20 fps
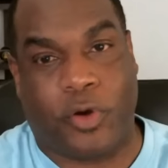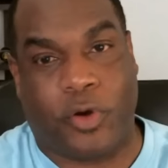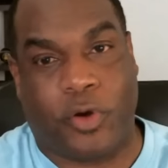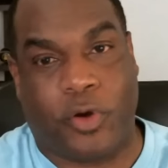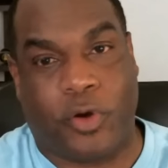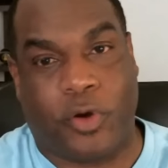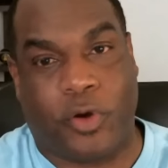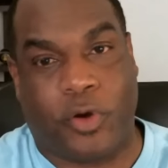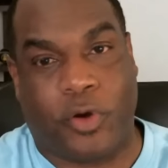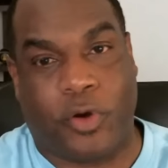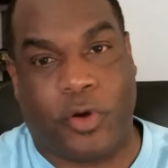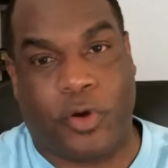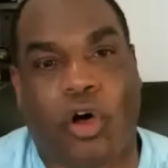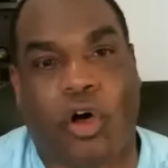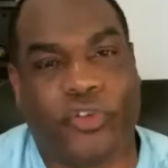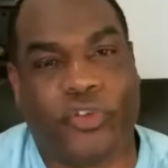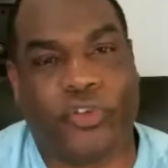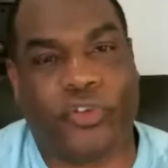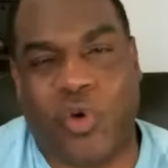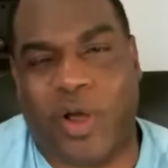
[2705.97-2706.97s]
for all
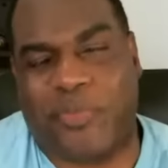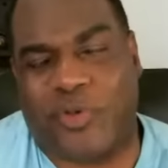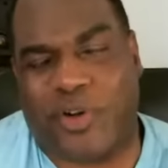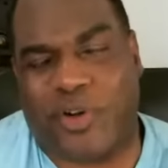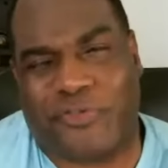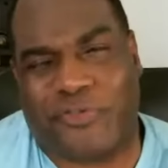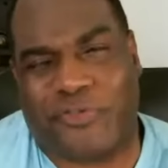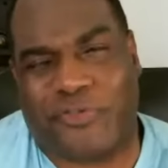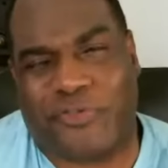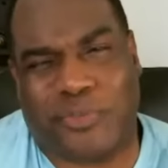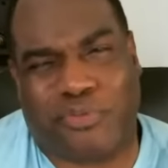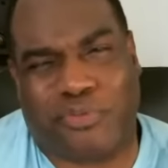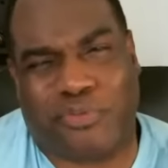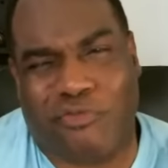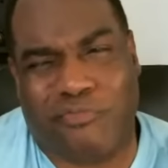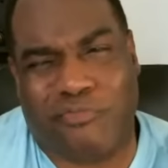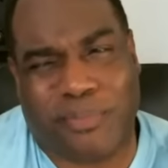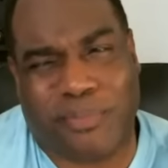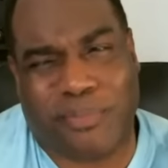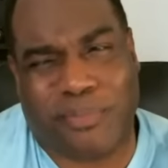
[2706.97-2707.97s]
of you who are Webinar Fusion
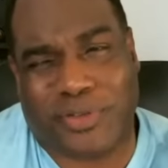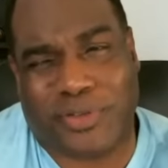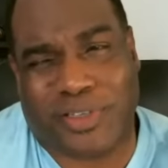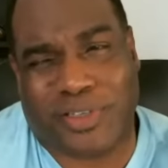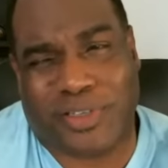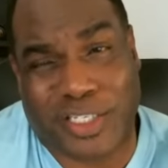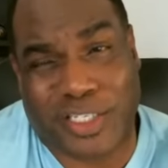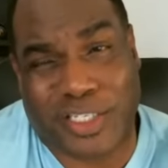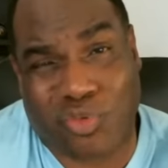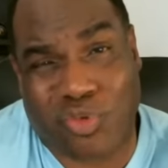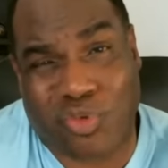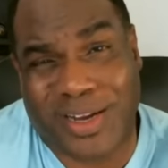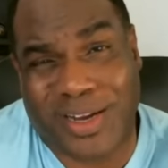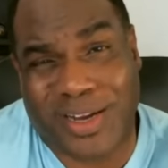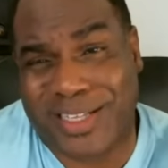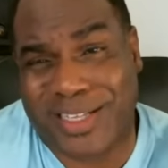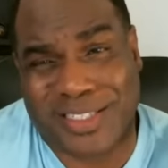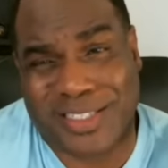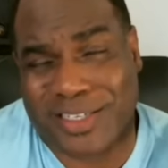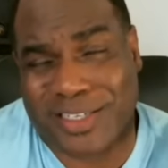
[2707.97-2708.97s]
Pro members, guess what?
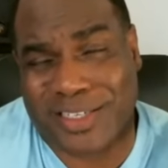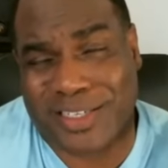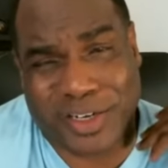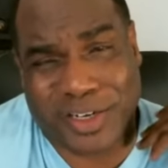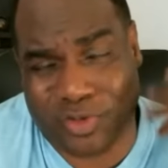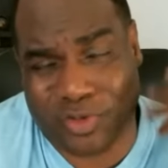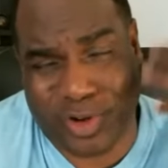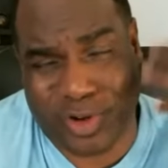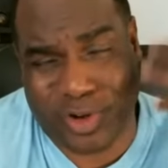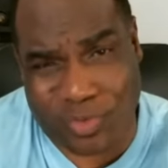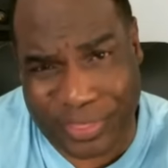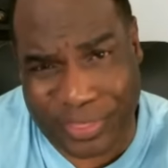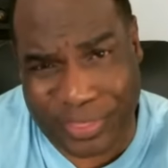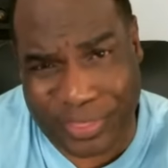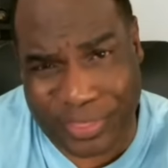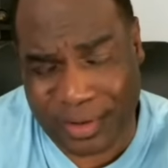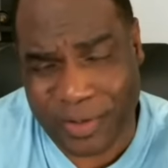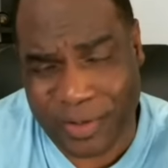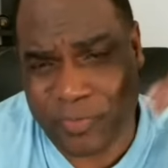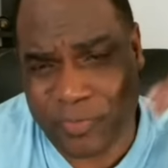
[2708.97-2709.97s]
It does integrate with it.